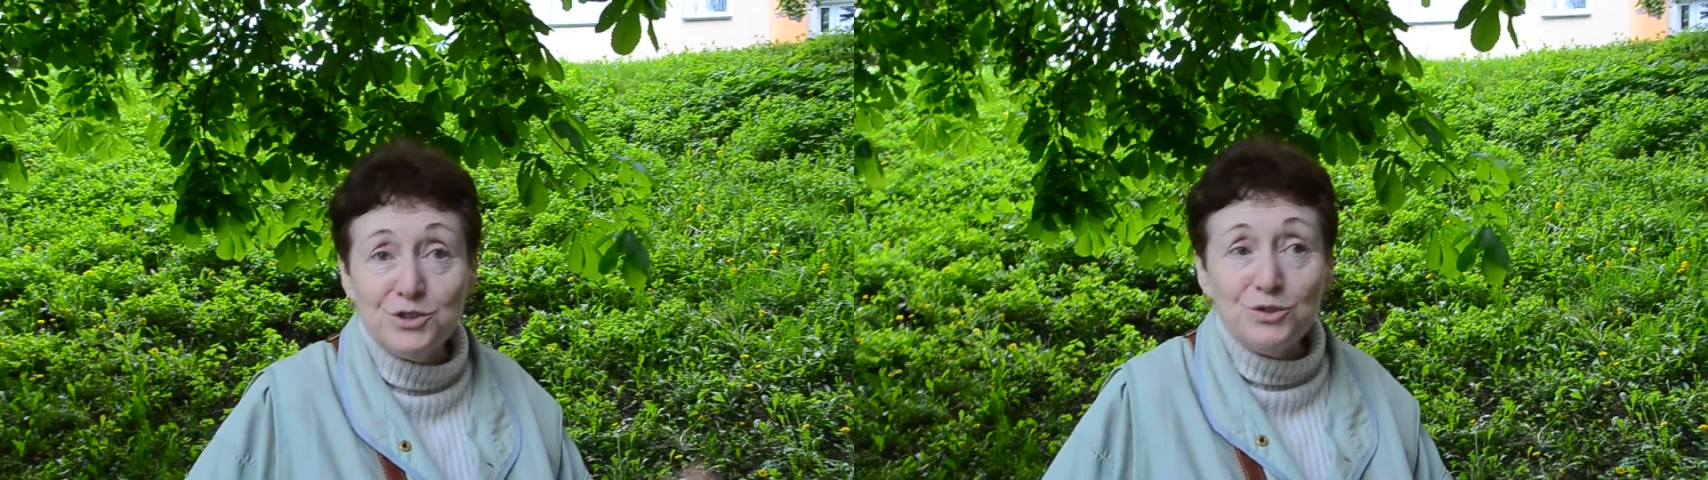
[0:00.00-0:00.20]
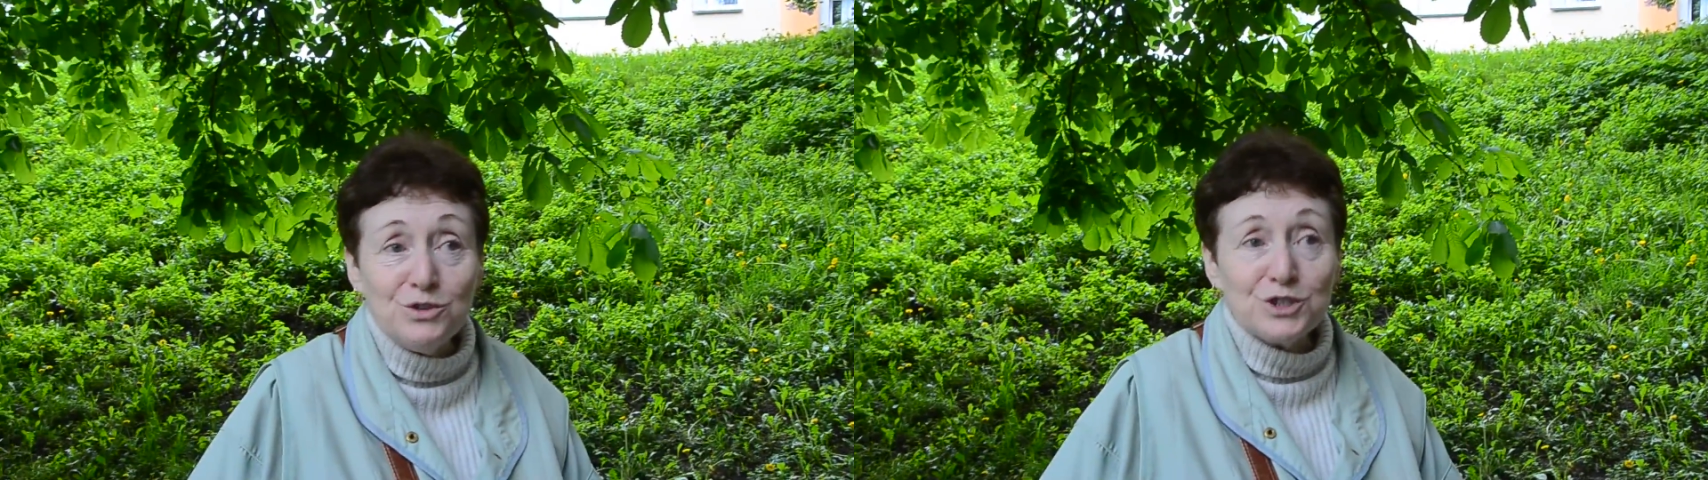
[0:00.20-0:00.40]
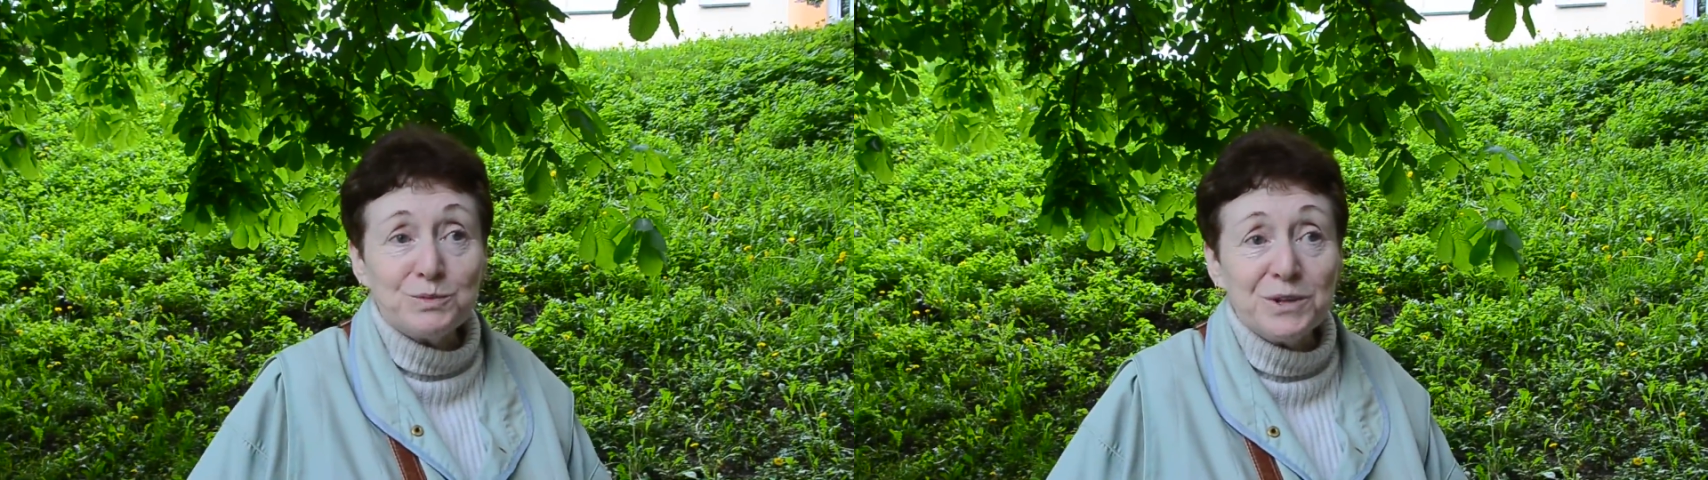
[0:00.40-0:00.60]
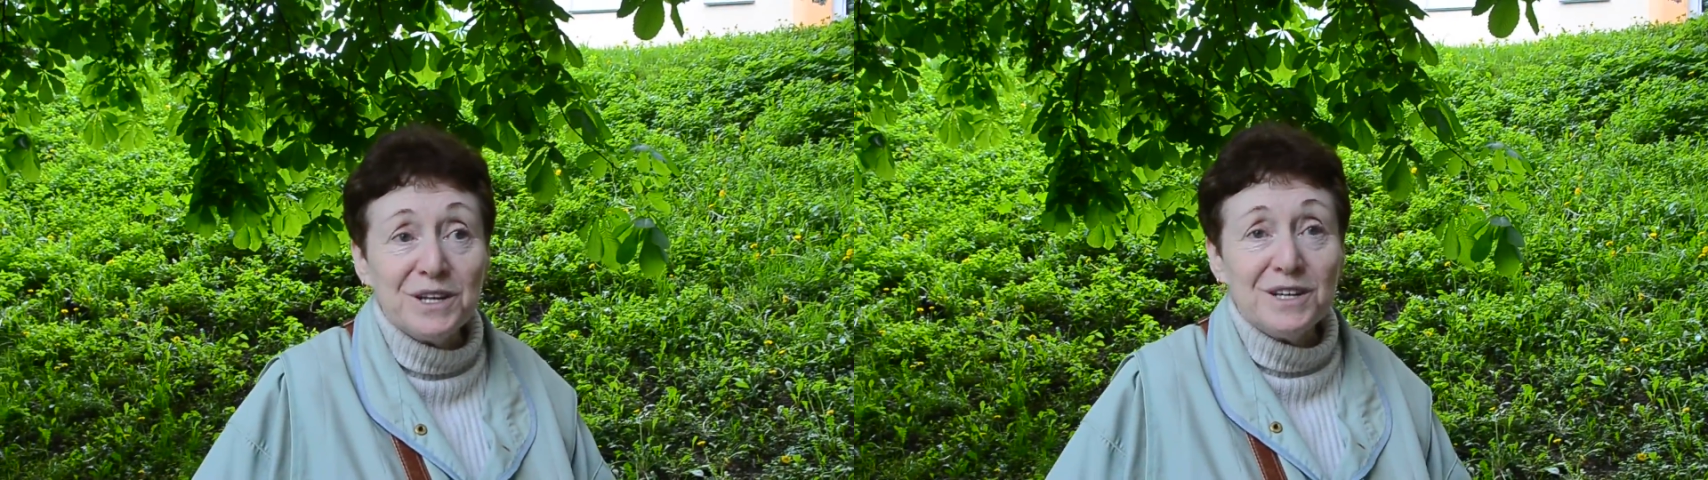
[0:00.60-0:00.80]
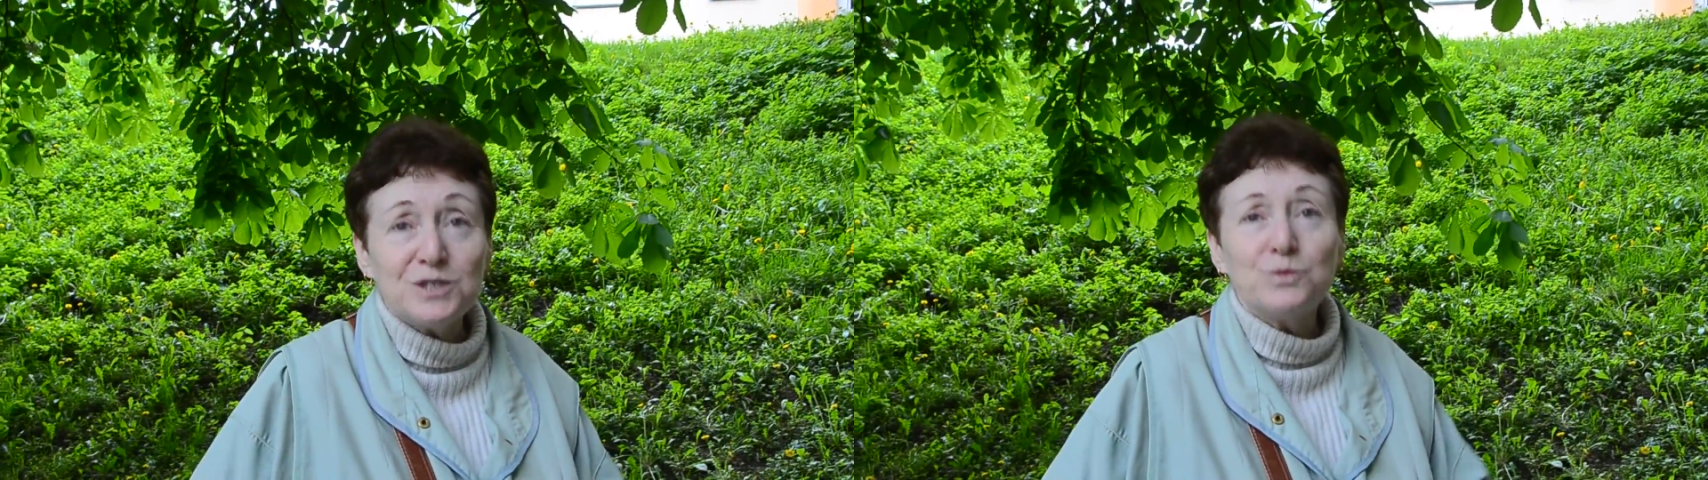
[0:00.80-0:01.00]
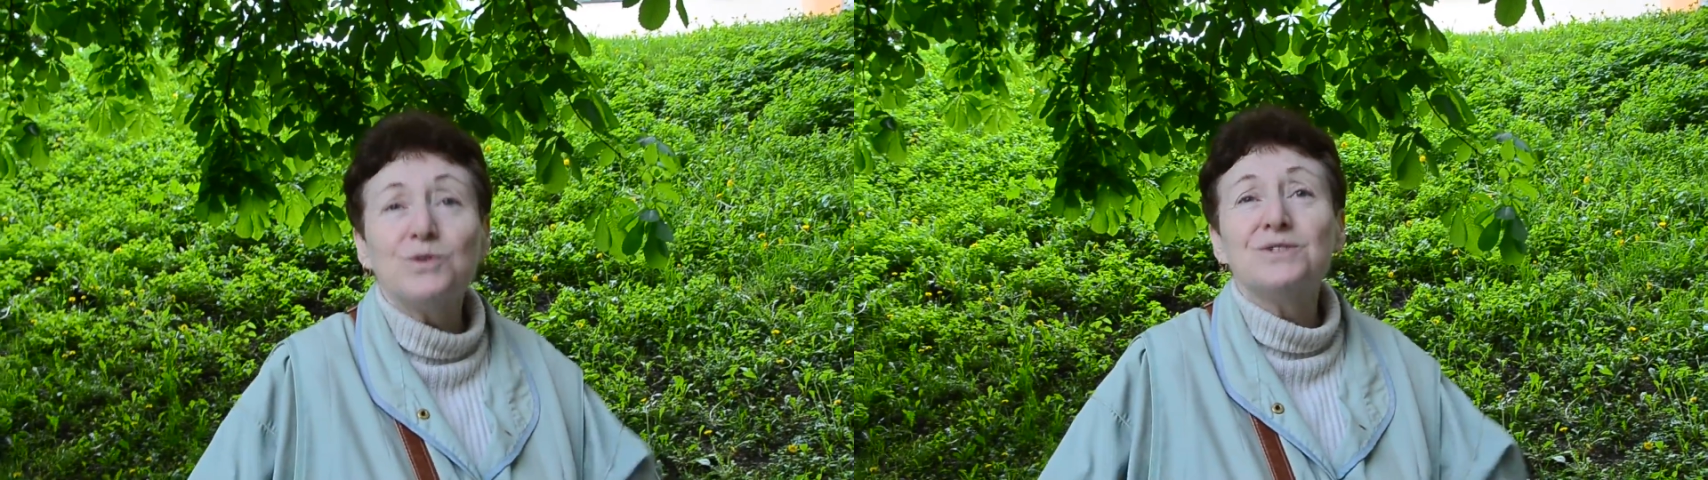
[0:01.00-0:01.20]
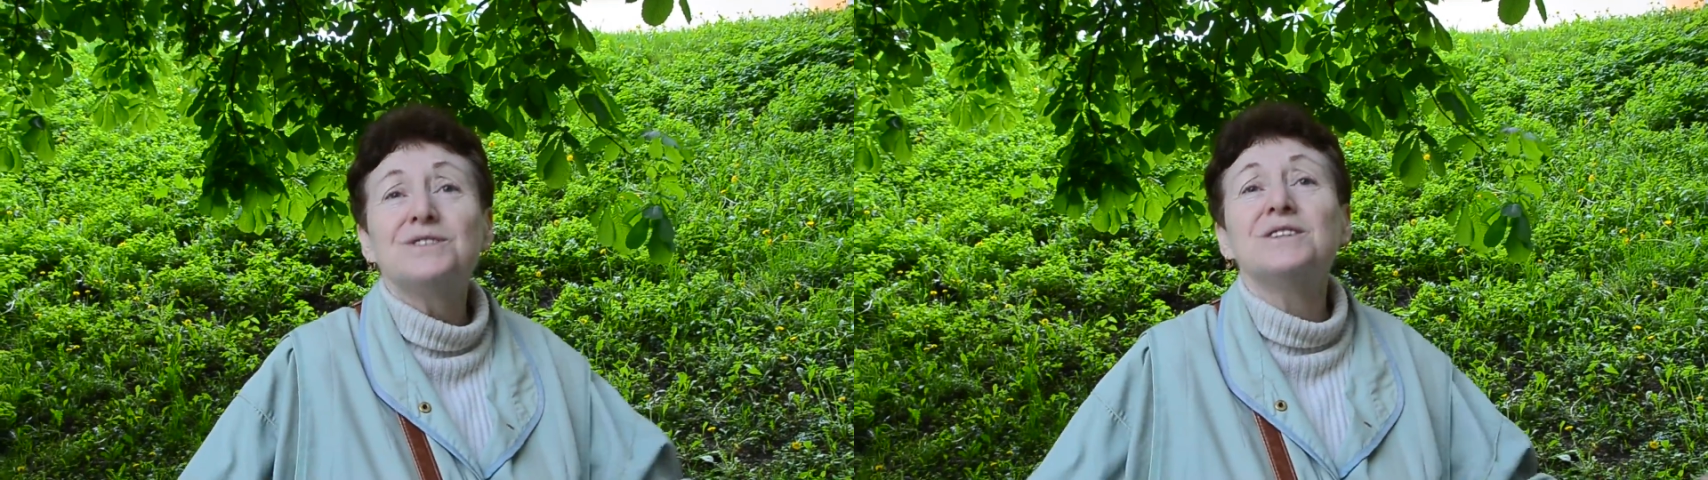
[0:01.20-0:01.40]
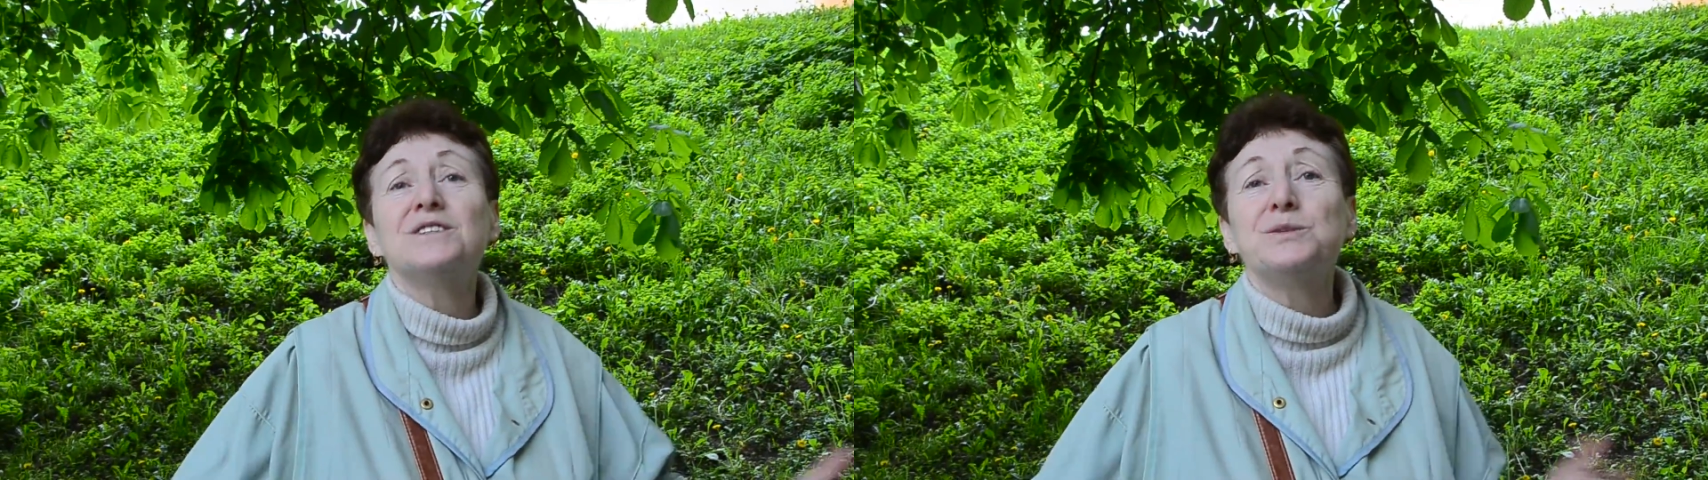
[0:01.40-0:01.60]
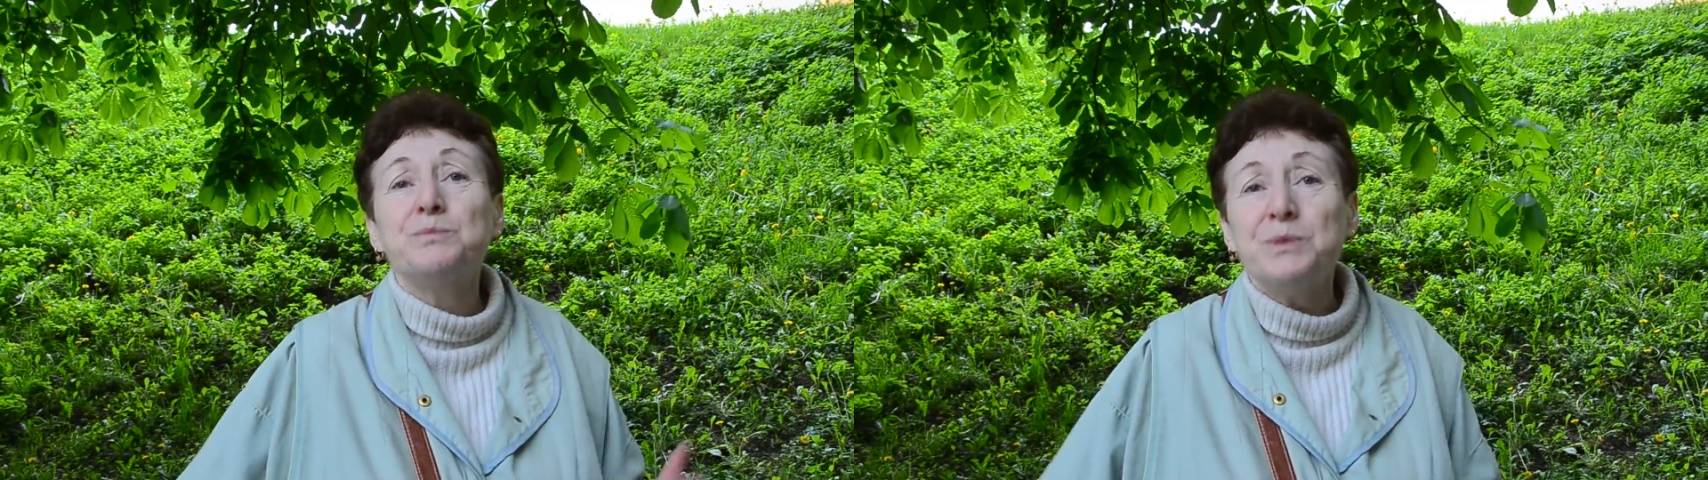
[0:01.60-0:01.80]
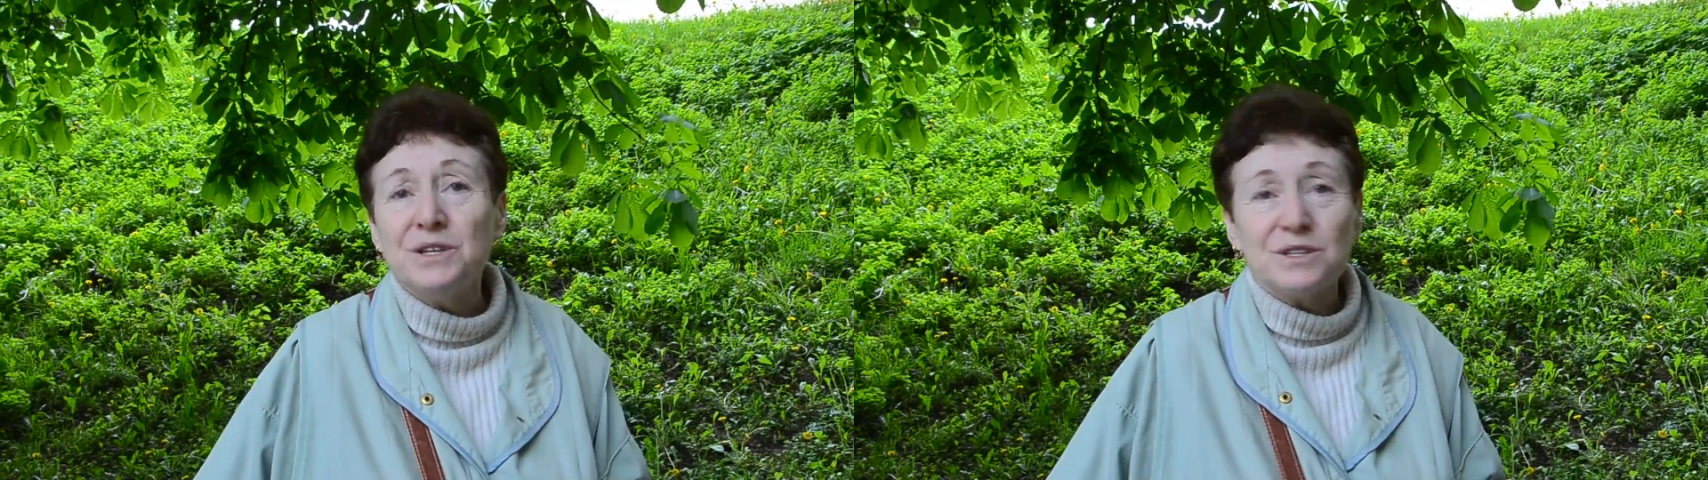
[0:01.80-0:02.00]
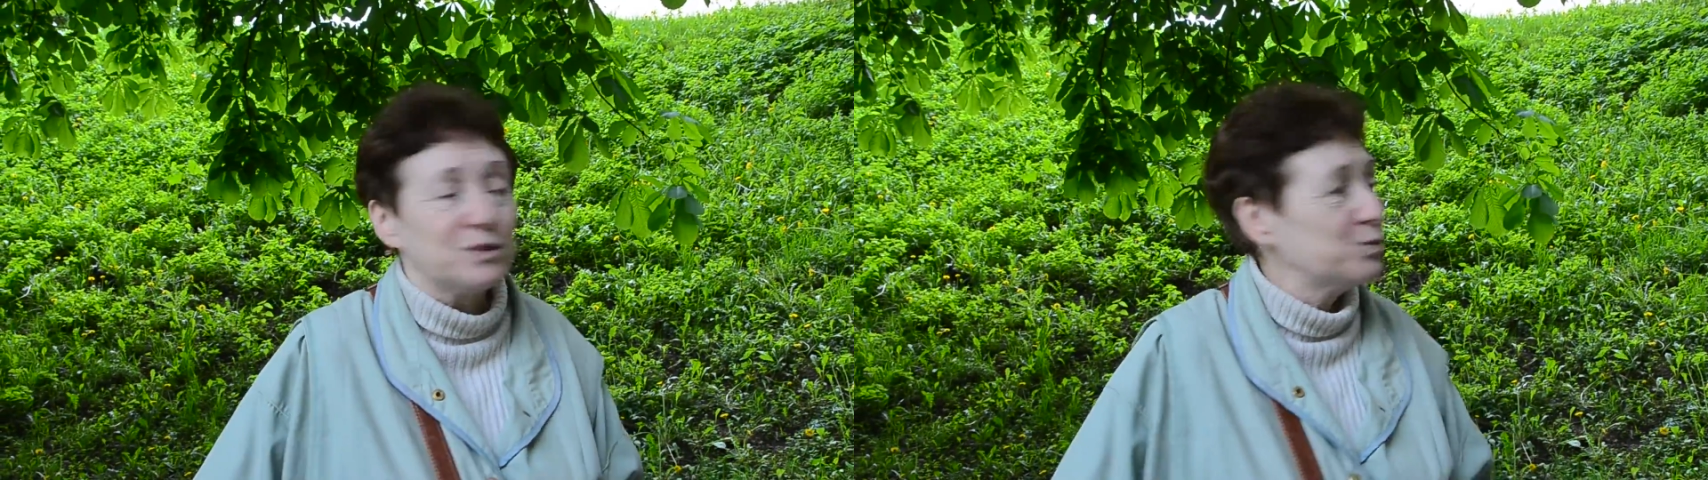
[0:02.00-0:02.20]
Jewish place, was this pit